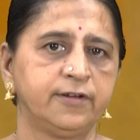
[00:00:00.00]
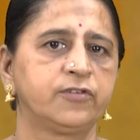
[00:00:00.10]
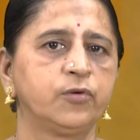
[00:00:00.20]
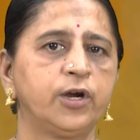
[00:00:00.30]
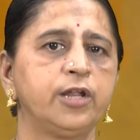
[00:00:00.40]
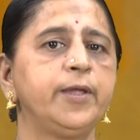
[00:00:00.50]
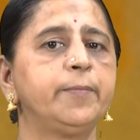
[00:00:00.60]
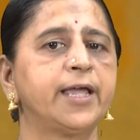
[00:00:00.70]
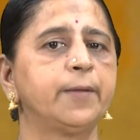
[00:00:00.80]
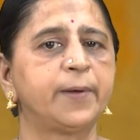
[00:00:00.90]
So what do you mean
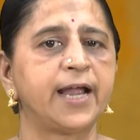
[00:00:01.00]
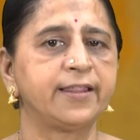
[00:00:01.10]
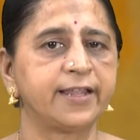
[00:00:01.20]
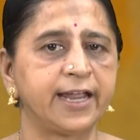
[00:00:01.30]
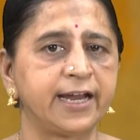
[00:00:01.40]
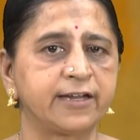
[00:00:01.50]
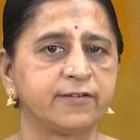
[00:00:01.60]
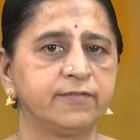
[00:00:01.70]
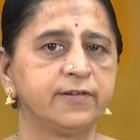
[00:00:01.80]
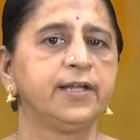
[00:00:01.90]
by replied in the
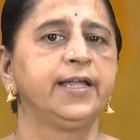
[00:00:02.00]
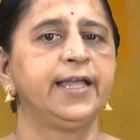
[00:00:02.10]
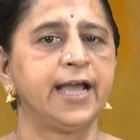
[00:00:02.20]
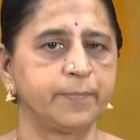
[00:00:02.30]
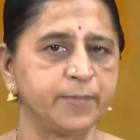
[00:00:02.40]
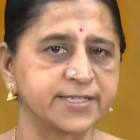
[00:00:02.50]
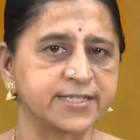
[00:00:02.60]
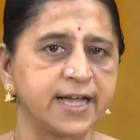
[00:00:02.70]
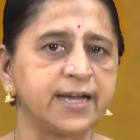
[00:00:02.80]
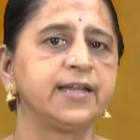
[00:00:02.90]
negative? He admits
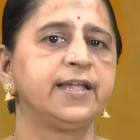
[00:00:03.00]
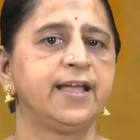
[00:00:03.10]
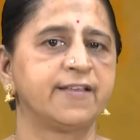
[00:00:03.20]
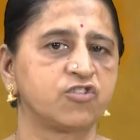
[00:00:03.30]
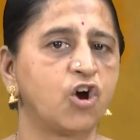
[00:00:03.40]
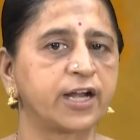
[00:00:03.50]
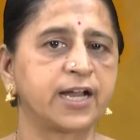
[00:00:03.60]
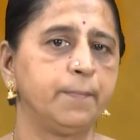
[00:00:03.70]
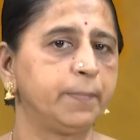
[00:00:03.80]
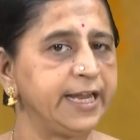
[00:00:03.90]
that he has not
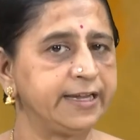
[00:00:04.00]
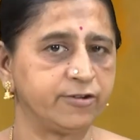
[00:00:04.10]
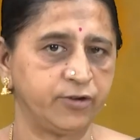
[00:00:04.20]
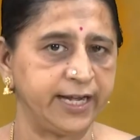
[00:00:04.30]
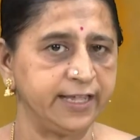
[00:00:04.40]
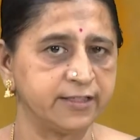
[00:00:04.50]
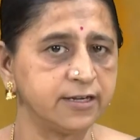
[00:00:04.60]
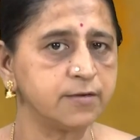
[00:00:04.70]
completed reading the